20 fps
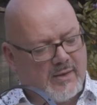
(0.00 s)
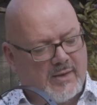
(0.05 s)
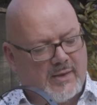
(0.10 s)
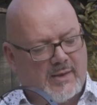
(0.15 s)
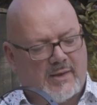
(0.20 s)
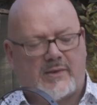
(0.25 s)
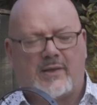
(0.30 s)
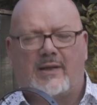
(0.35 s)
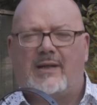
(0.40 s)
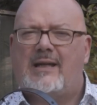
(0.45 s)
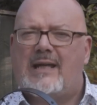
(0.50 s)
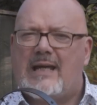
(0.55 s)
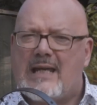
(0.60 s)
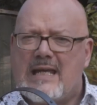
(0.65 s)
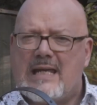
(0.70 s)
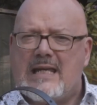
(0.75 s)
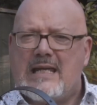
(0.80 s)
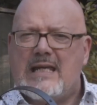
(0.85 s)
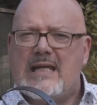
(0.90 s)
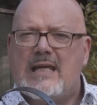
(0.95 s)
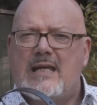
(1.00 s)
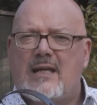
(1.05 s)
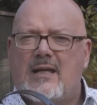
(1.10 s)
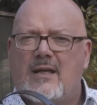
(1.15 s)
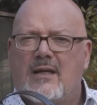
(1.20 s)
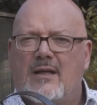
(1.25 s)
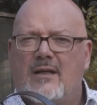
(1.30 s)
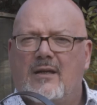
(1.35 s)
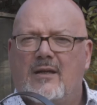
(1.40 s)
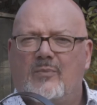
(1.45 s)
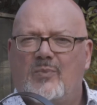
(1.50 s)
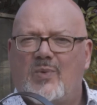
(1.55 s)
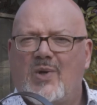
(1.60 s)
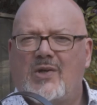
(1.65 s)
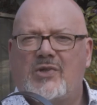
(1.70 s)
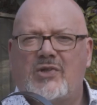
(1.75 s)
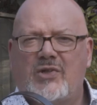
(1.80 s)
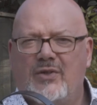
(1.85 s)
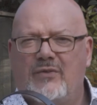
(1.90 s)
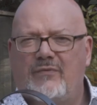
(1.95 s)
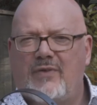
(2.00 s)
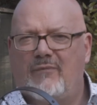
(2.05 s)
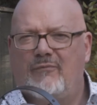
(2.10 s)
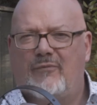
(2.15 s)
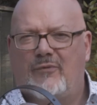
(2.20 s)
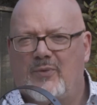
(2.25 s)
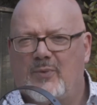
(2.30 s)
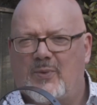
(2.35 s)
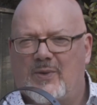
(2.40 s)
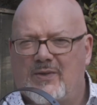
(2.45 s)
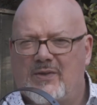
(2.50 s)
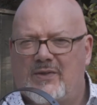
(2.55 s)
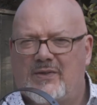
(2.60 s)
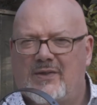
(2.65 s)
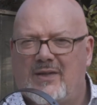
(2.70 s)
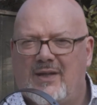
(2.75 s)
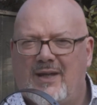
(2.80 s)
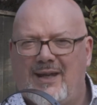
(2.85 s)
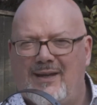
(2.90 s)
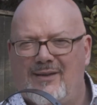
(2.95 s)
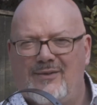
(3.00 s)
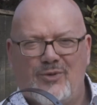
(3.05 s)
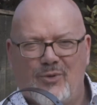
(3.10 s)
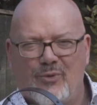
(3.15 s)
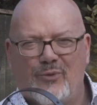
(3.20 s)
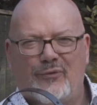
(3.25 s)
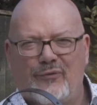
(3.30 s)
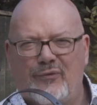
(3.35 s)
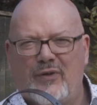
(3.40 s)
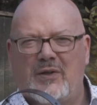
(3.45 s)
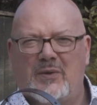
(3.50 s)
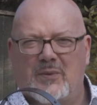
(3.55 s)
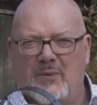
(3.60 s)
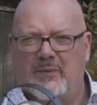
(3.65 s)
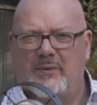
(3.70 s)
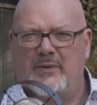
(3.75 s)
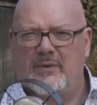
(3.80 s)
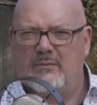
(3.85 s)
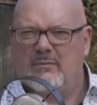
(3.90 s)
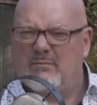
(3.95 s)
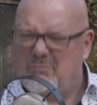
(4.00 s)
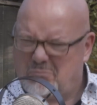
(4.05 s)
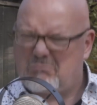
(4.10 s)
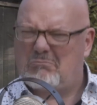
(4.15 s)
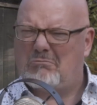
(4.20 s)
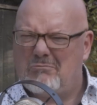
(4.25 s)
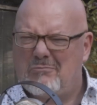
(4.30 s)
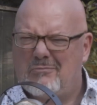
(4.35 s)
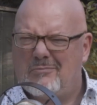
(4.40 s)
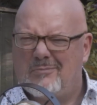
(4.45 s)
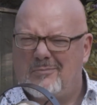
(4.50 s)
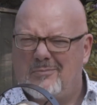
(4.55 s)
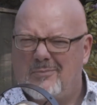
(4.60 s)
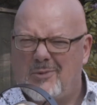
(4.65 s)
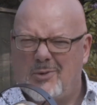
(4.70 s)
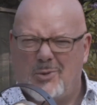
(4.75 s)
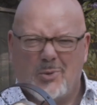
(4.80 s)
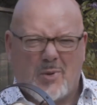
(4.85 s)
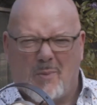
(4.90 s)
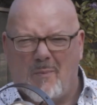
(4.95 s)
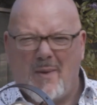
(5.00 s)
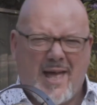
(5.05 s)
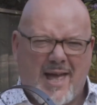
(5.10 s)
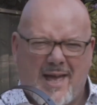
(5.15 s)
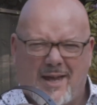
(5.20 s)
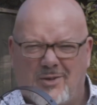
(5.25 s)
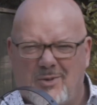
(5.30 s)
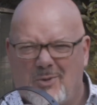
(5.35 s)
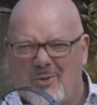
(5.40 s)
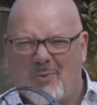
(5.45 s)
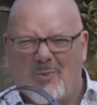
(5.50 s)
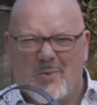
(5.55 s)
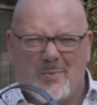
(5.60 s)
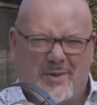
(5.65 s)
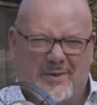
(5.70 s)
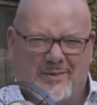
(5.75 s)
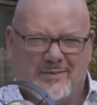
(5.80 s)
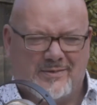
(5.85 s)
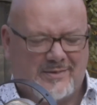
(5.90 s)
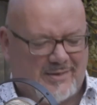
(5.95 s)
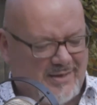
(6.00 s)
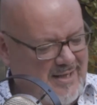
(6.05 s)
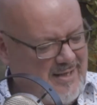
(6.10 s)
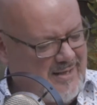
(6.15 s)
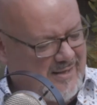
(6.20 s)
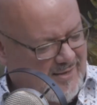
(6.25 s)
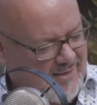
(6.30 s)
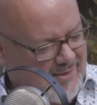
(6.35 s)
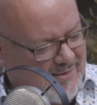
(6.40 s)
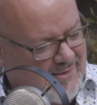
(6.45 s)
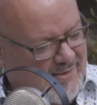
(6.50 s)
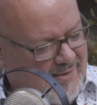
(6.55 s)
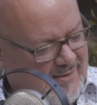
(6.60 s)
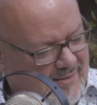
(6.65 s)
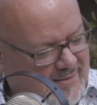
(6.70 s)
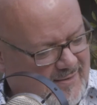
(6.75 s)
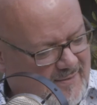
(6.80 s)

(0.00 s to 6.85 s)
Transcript: as a key person of influence in your field. You're the man, you're the woman, yes.